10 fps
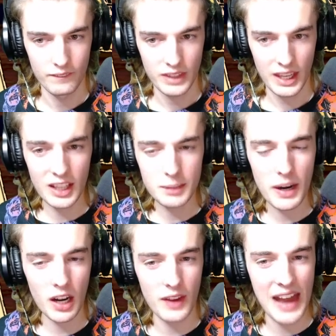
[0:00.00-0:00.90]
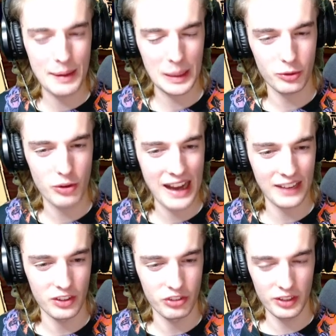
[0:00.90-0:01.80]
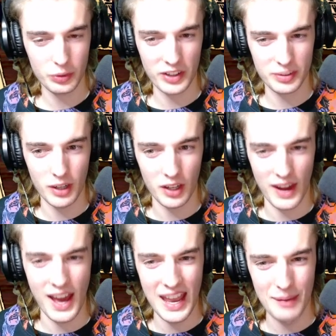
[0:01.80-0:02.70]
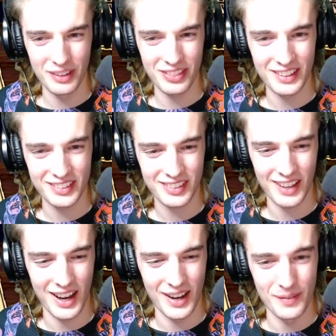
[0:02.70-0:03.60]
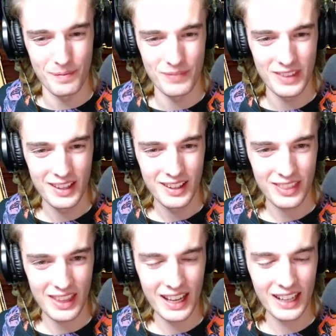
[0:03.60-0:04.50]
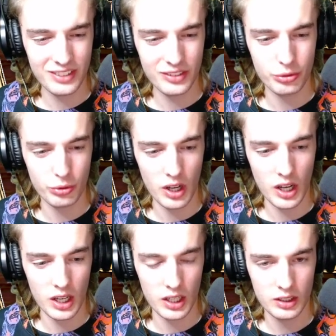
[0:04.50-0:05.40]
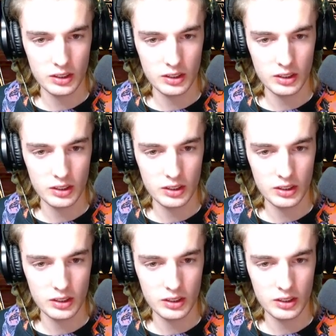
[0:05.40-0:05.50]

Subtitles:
He's better than I am keeping track of this shit. He's way smarter than I am with this. Then I get to draw.